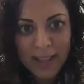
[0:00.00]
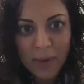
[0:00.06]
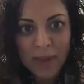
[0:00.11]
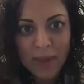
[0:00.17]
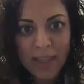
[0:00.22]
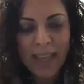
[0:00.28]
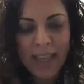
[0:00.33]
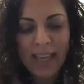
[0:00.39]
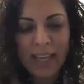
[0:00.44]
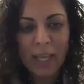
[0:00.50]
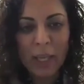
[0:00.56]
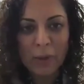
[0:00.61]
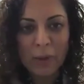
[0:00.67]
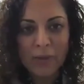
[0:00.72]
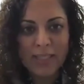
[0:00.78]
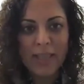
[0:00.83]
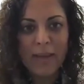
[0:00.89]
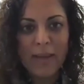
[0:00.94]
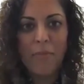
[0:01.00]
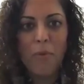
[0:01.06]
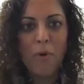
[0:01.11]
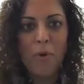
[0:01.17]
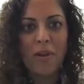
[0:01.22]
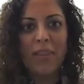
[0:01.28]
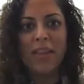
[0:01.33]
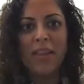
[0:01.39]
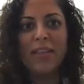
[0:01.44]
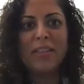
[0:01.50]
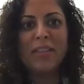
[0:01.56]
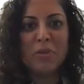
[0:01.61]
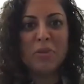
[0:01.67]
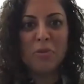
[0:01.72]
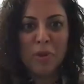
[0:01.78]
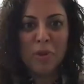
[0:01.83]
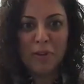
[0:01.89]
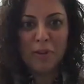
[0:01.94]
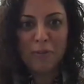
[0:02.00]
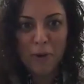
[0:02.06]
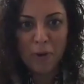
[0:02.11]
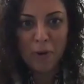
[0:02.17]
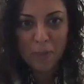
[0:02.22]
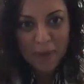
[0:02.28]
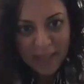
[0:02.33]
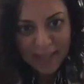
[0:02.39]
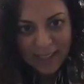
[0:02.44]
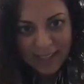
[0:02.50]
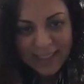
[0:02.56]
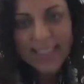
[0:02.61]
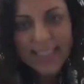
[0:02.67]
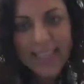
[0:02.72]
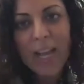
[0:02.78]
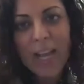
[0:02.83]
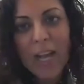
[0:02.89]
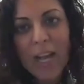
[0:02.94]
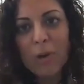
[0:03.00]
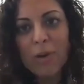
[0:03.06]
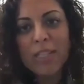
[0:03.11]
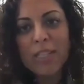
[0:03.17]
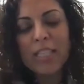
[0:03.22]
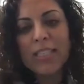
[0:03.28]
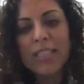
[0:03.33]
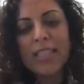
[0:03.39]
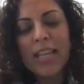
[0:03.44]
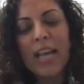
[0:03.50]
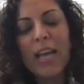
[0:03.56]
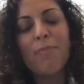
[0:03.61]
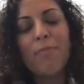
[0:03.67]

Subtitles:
That we can't use them more than 2 or 4 weeks, which is